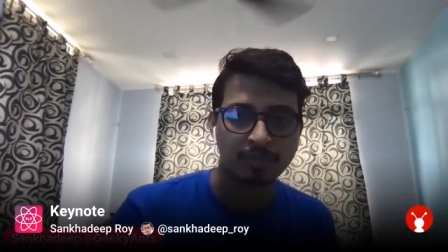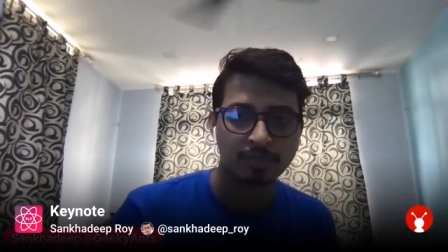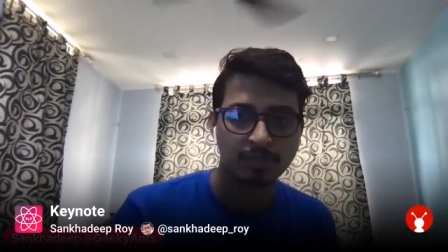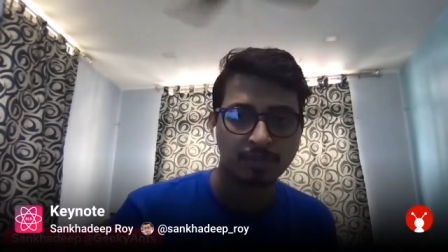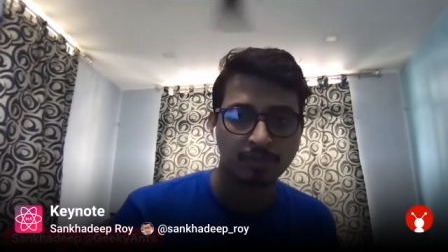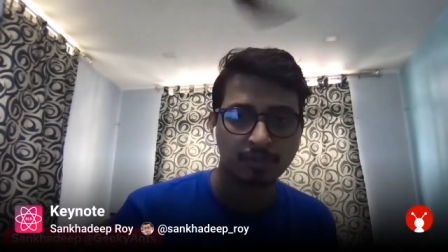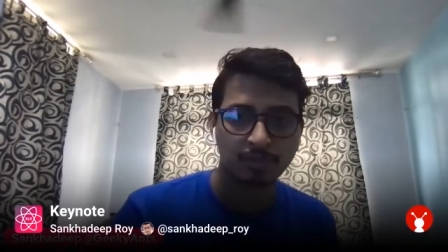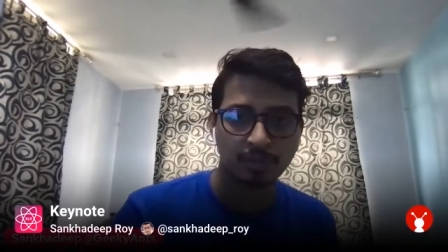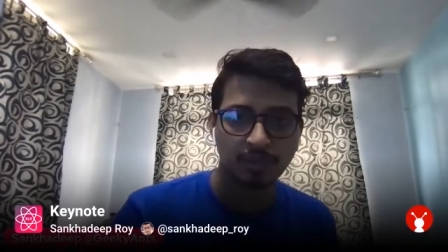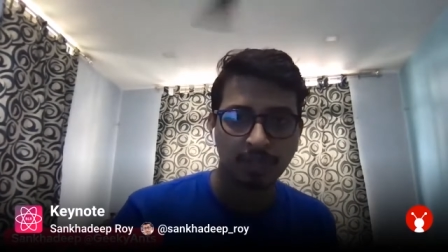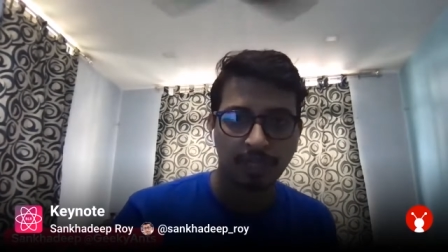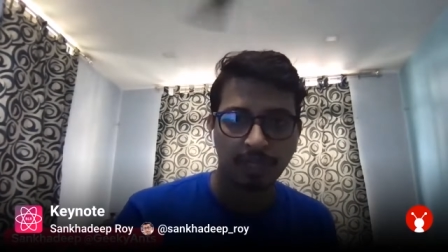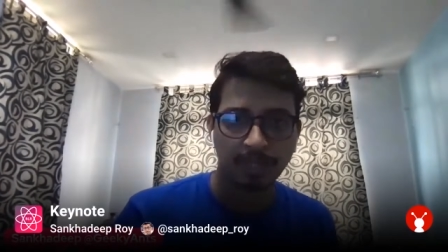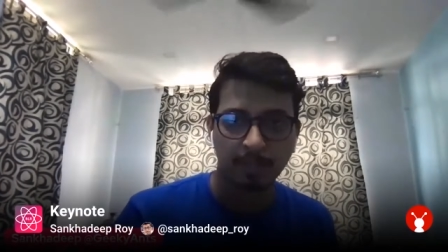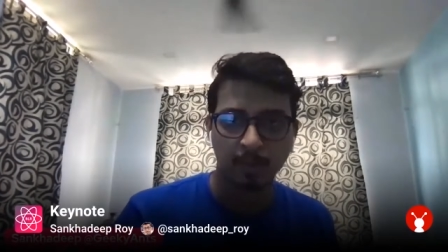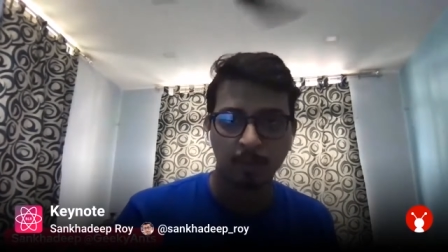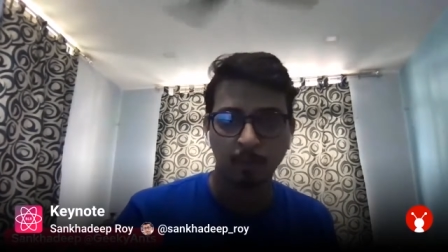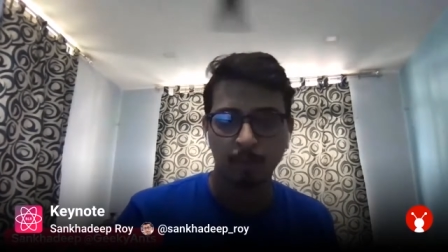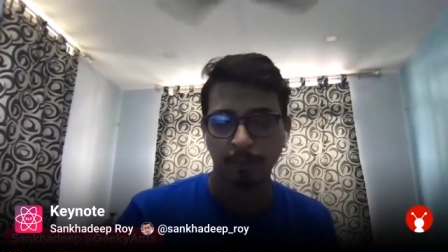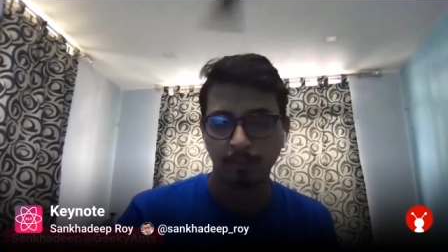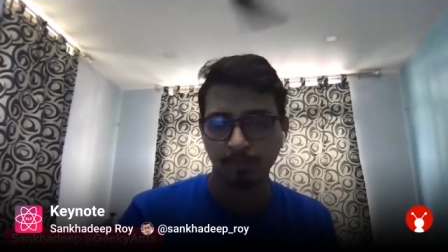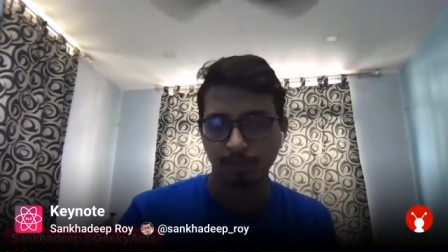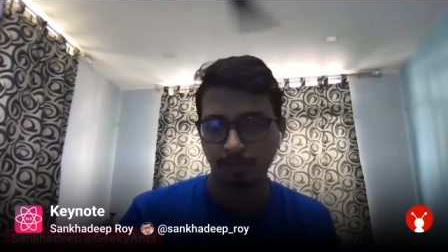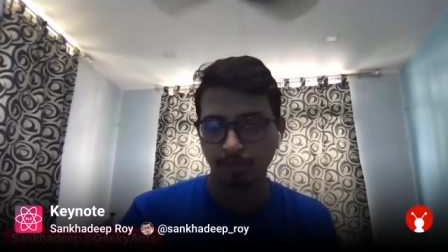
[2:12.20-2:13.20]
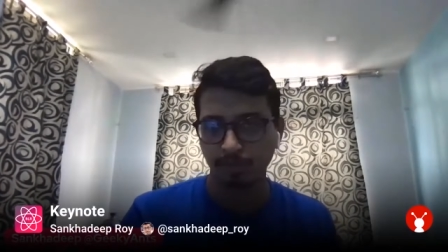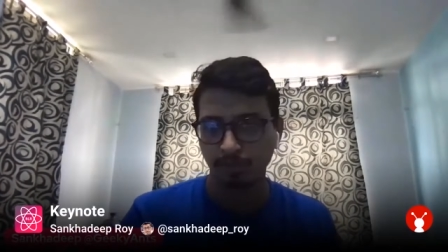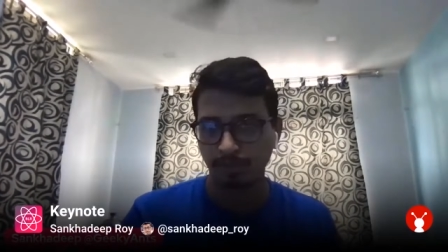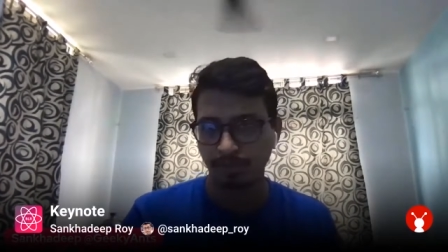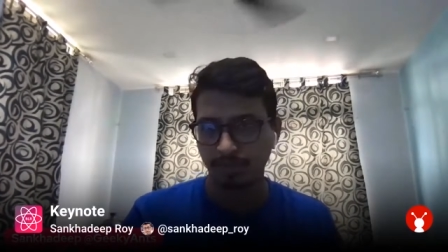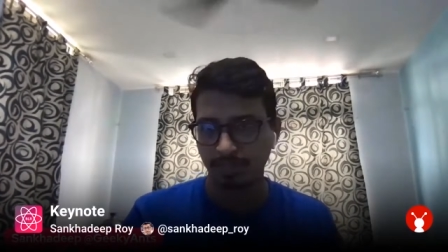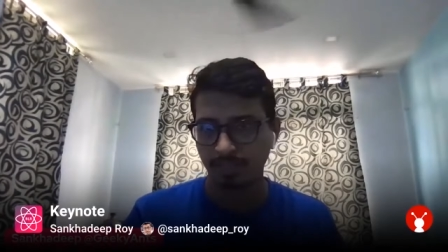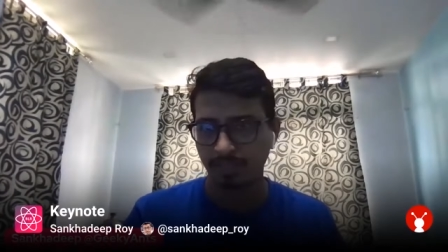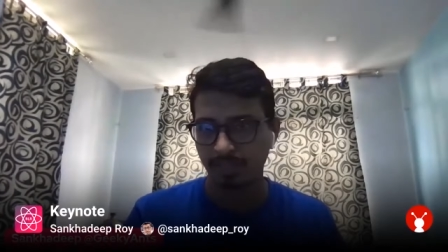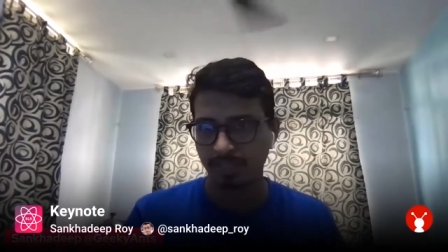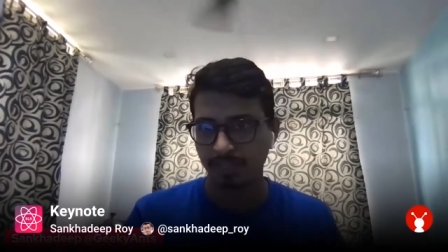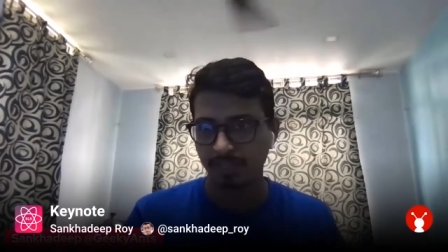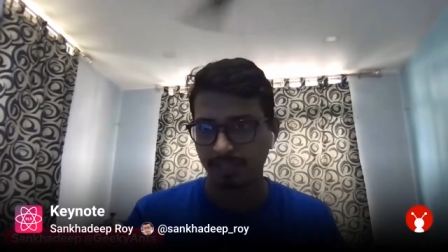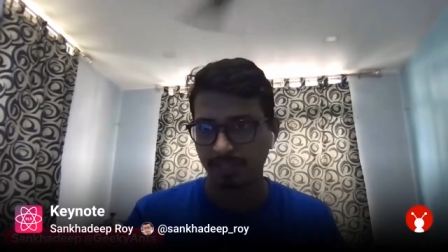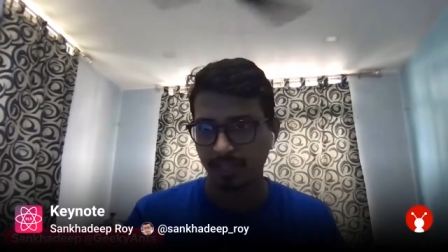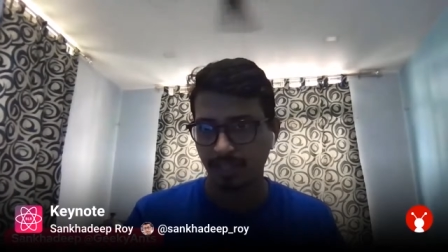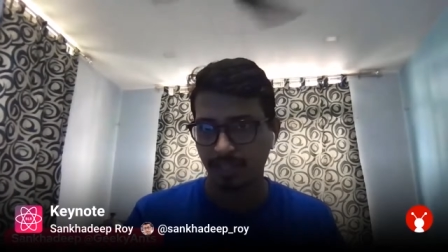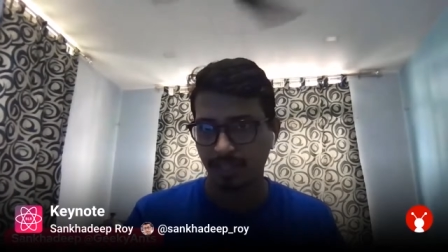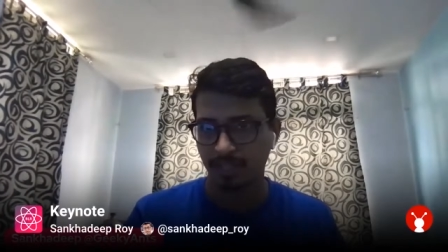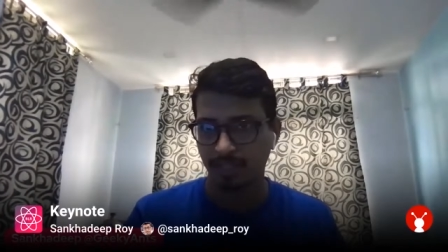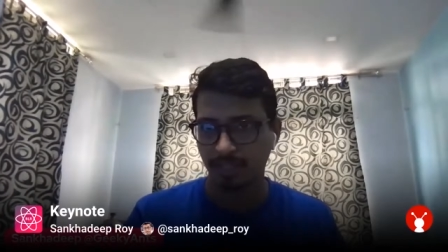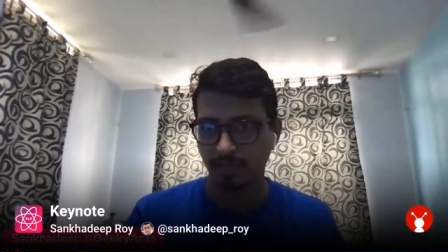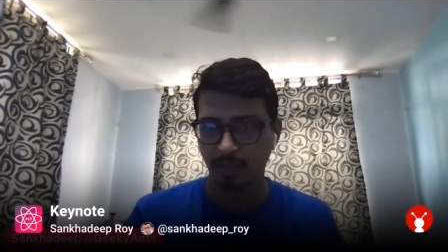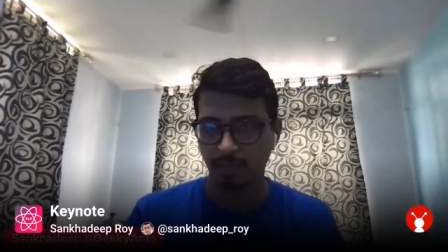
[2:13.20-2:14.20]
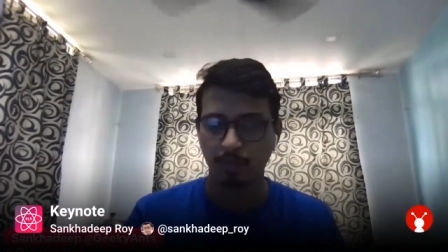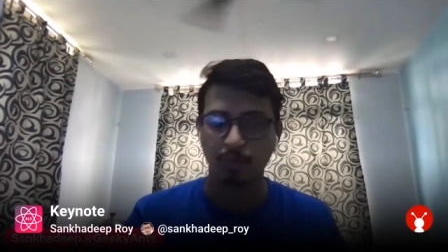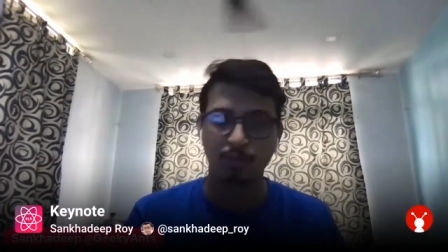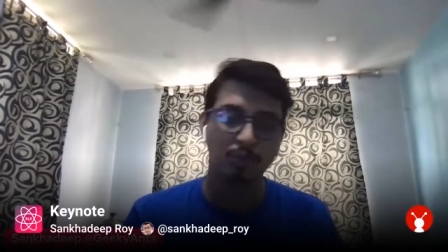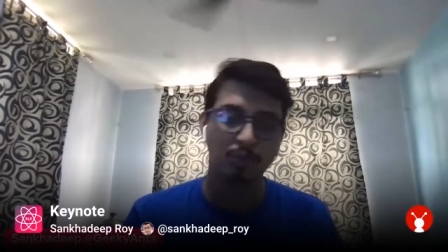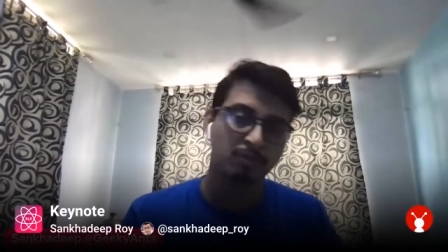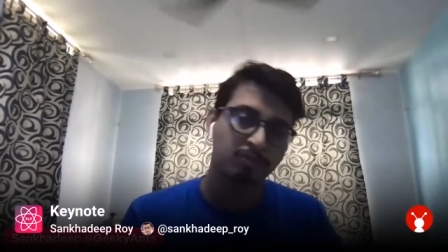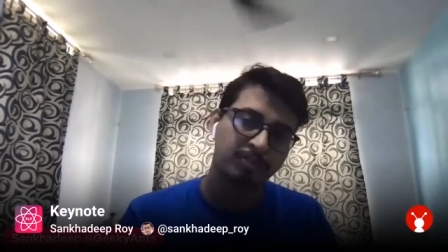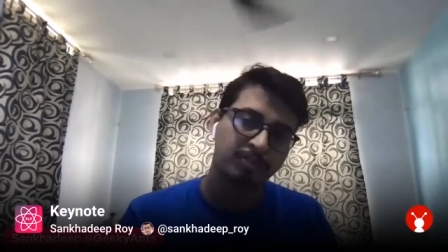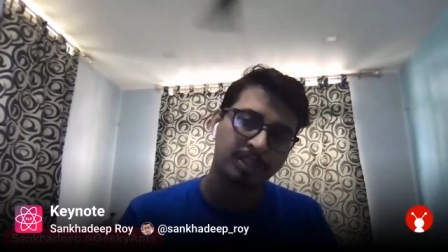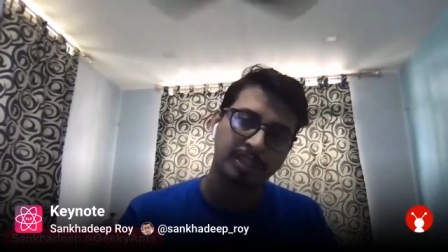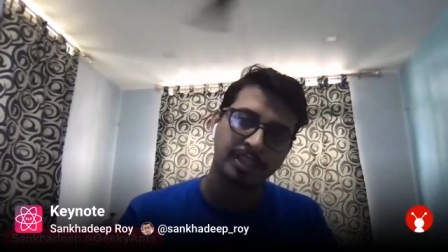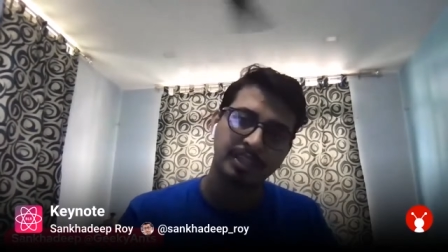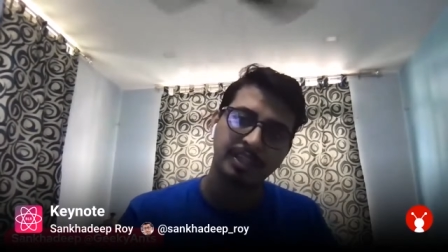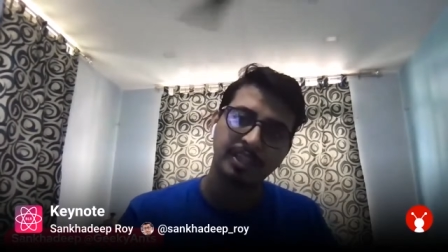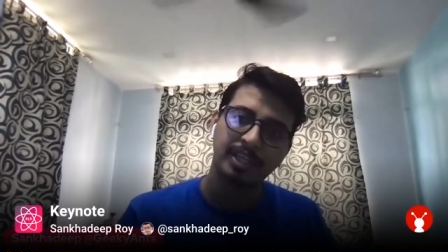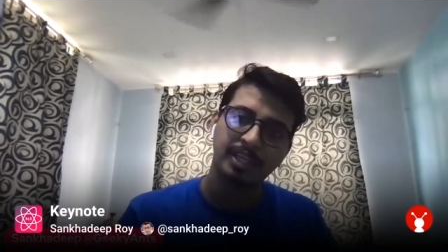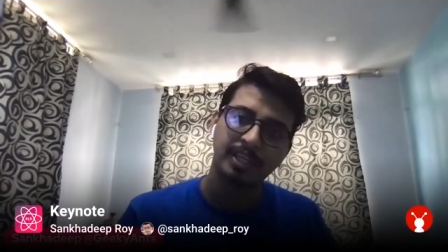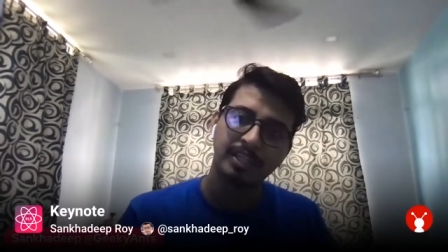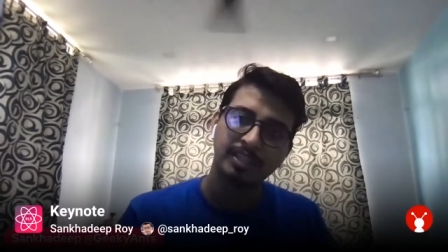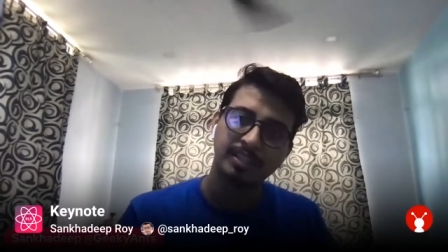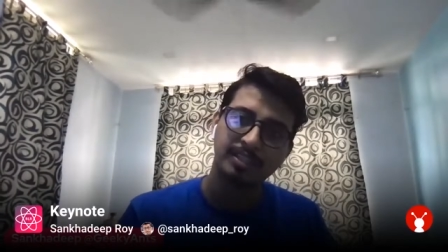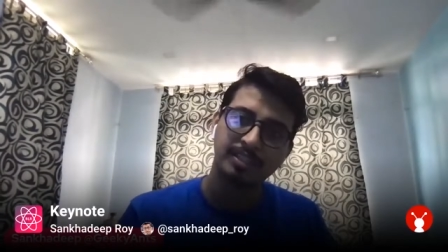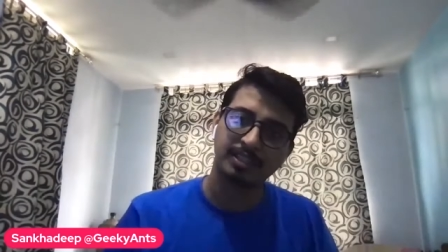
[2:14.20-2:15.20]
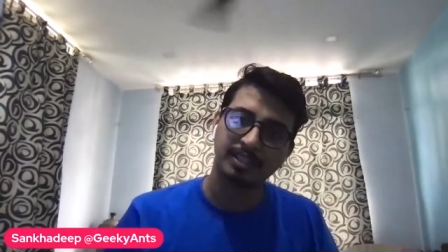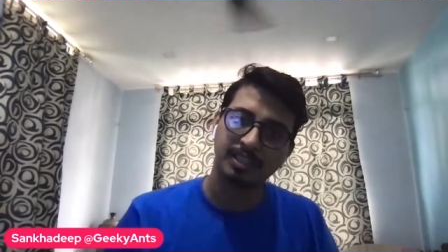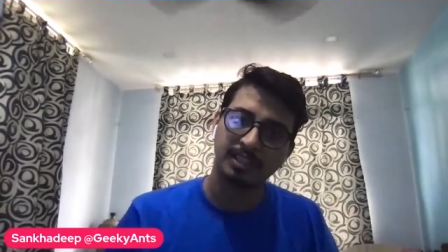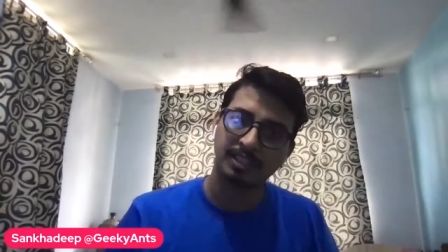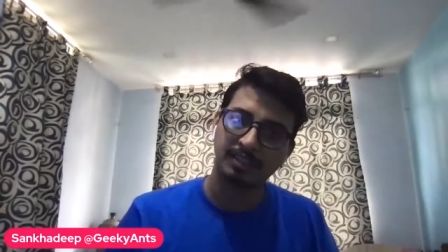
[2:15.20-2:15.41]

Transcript: So like open source is at the core of GeekyAnts.